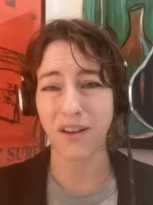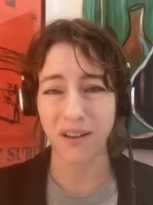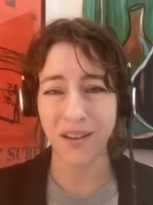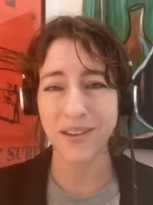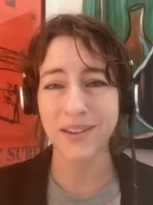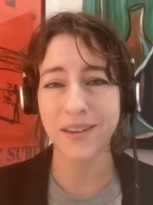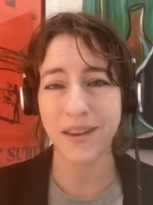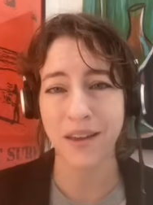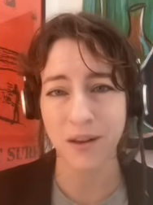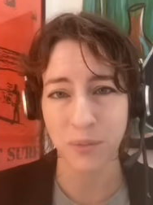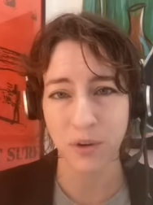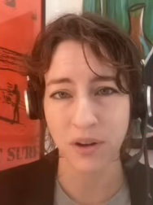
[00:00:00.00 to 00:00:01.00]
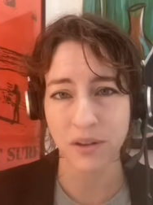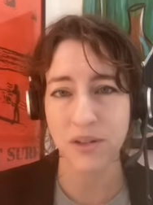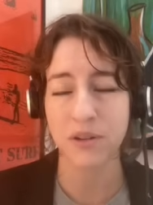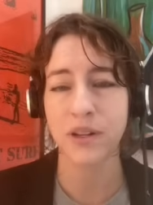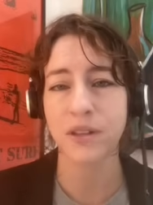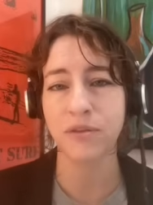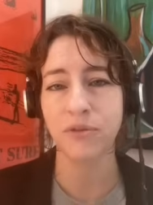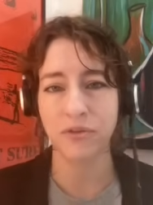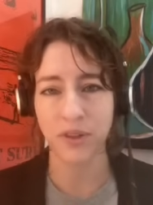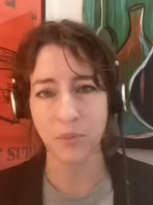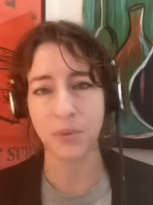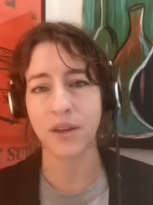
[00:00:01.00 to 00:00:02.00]
on camera during the
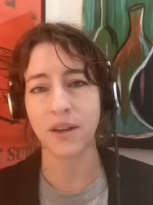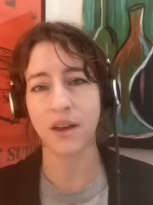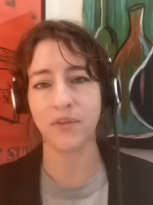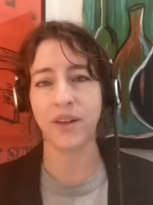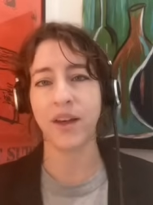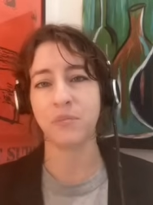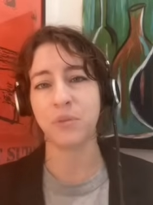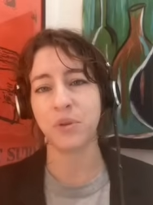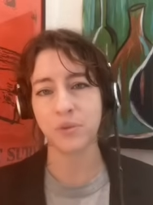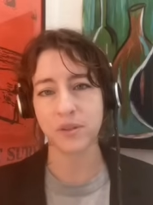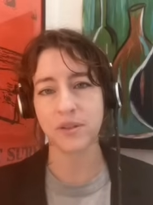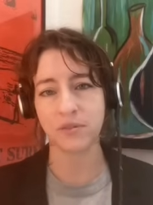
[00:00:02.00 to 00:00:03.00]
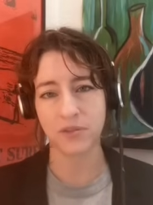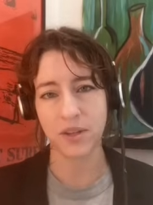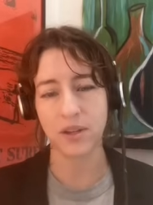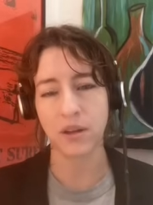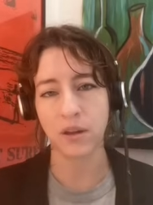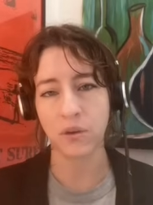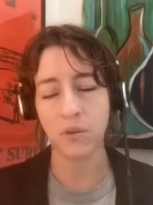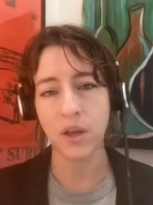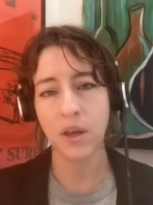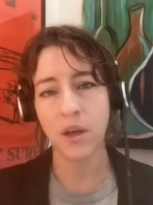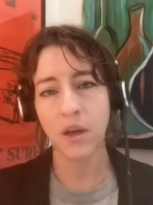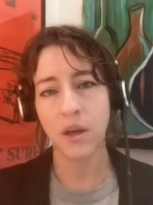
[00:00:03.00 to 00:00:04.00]
filming of that music video.
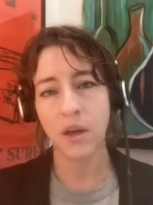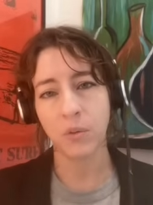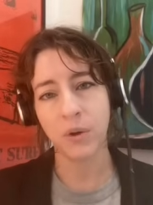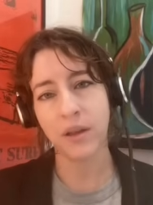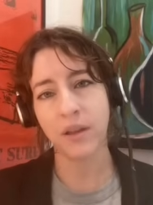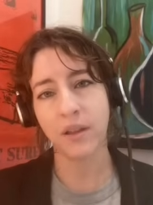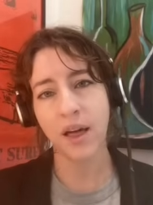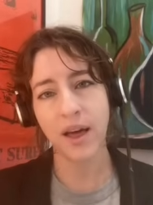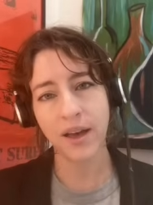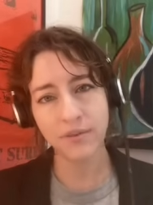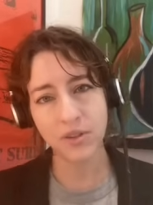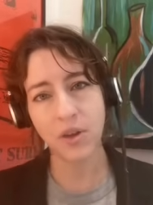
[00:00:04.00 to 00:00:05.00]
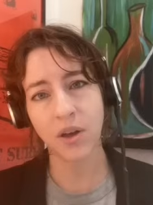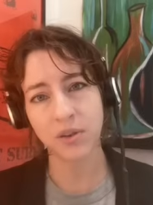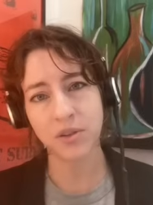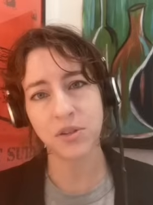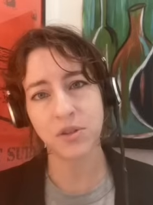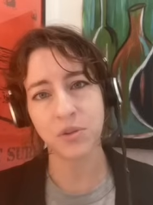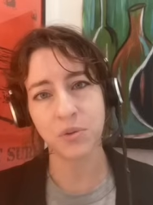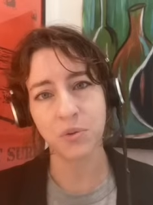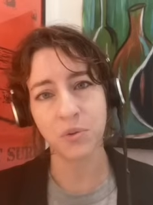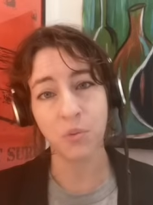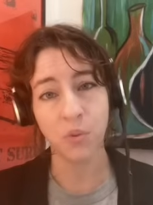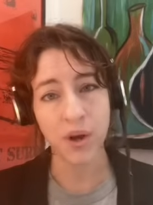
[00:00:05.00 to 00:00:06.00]
Well, I've talked to
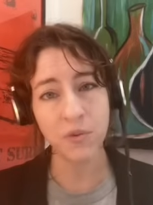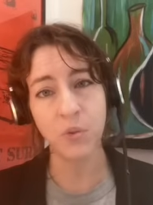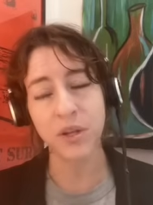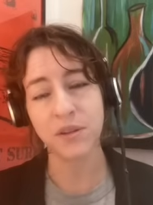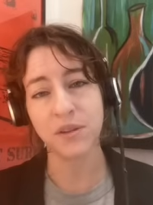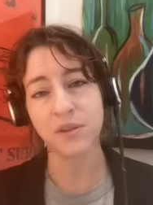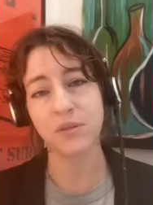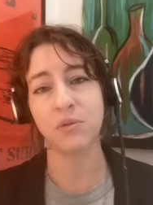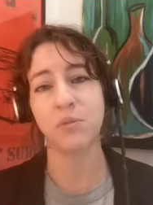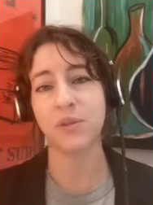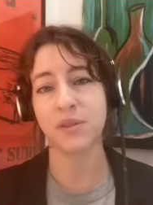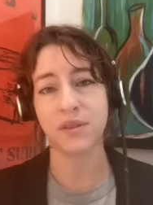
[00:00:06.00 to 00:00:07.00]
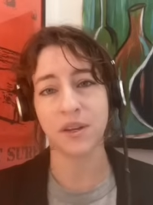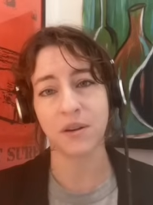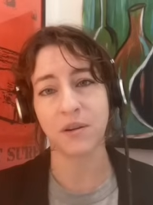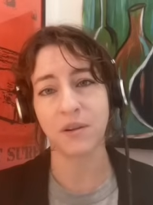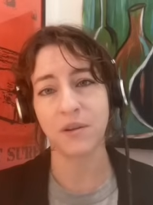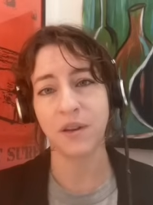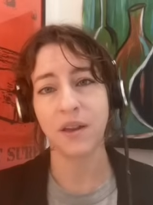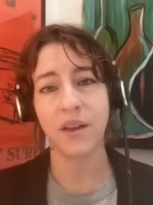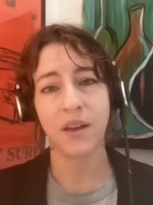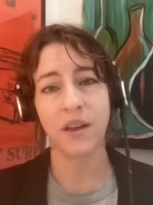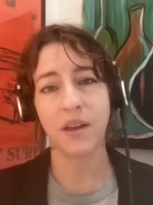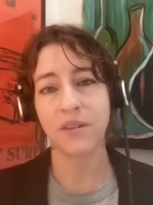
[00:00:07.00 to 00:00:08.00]
one witness who was there,
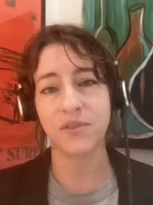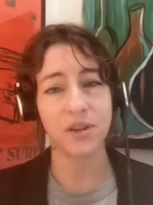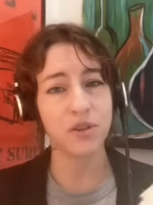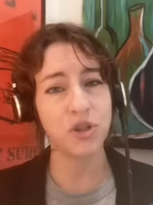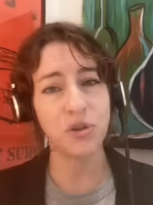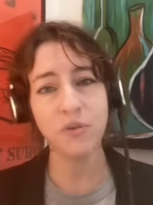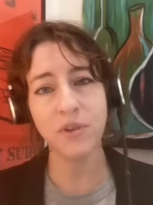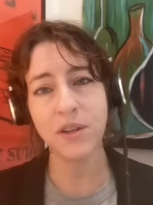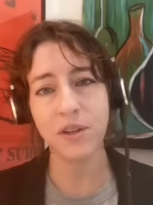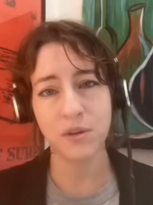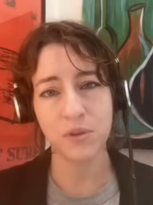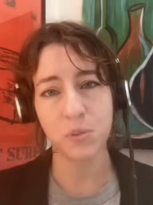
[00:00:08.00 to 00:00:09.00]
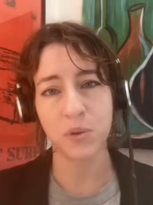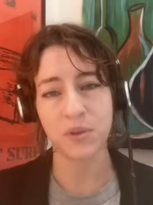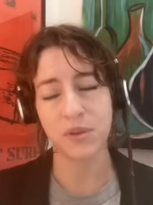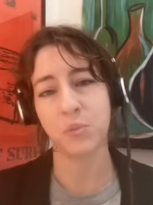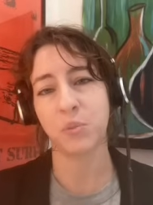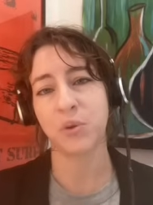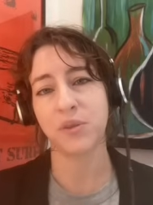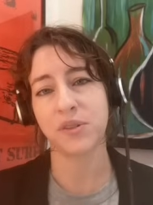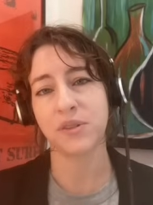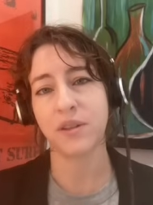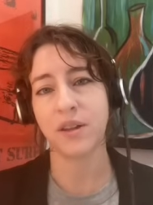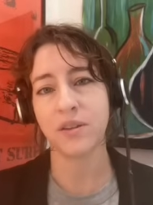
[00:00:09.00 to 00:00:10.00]
uh, done two videos with this
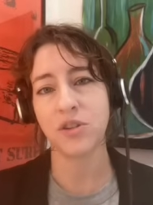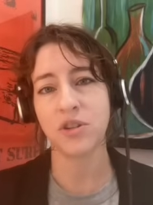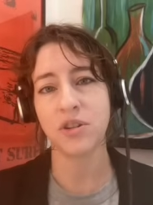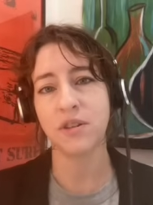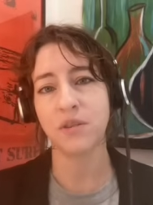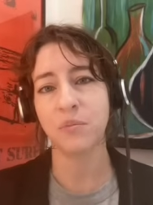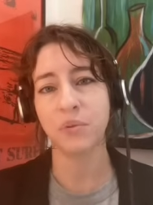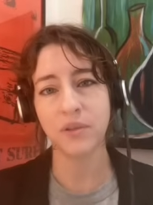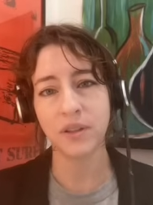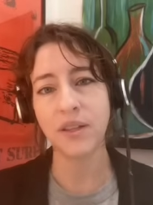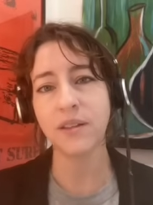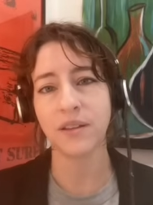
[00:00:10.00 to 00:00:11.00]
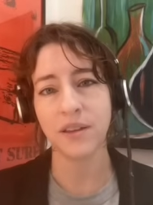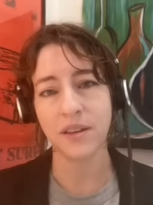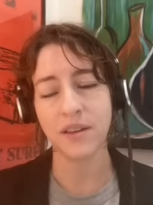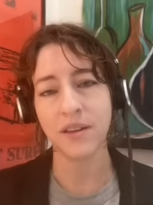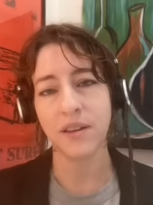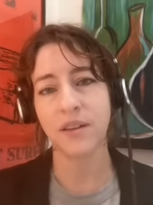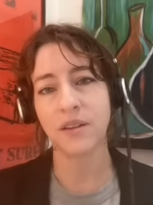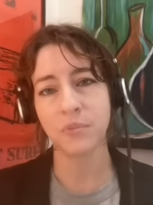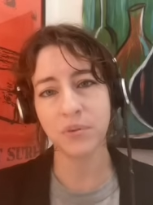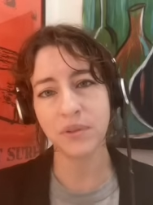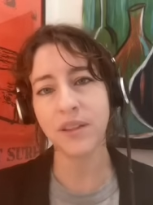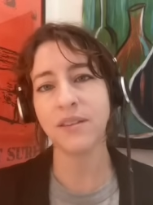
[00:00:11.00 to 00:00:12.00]
person, and she completely,
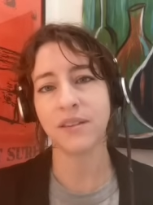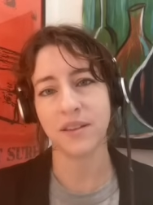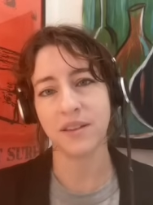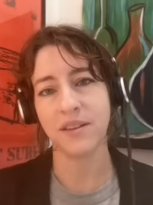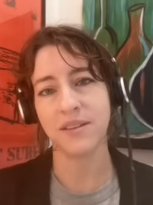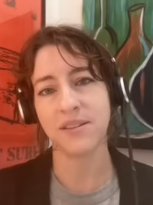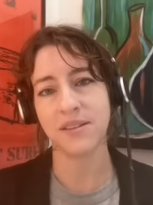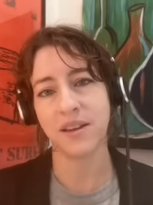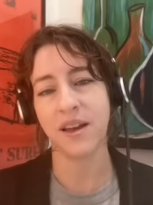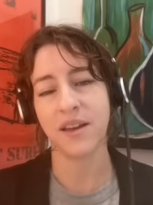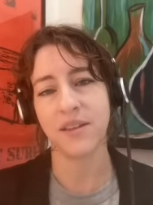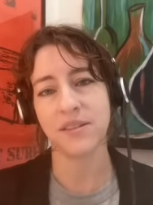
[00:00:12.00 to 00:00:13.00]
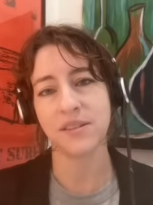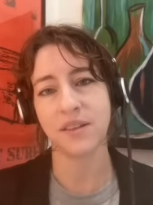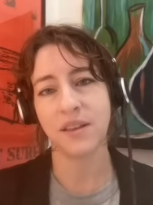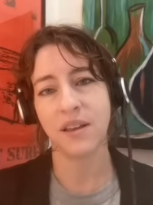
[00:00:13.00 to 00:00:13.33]
completely denies